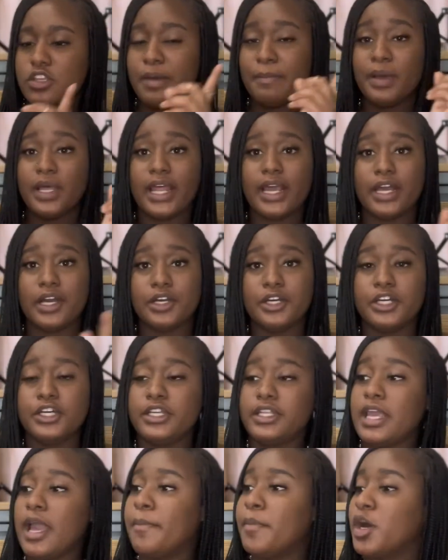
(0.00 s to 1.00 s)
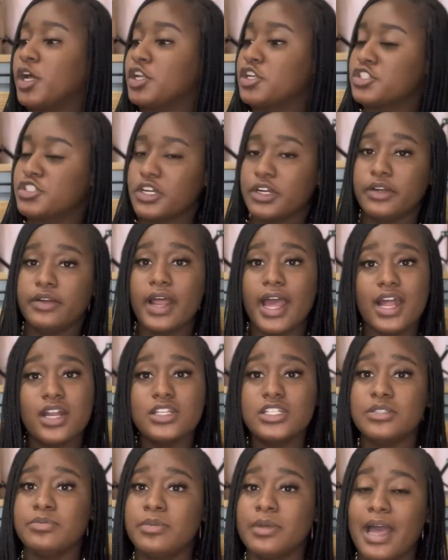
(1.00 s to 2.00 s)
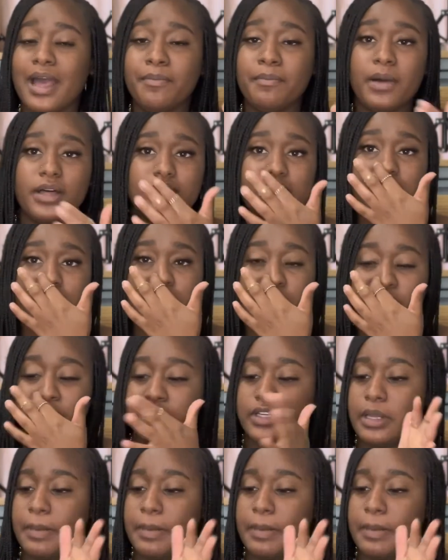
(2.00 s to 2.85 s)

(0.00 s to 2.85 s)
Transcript: I bought like a hoodie, I bought a shirt. I bought this stuff for the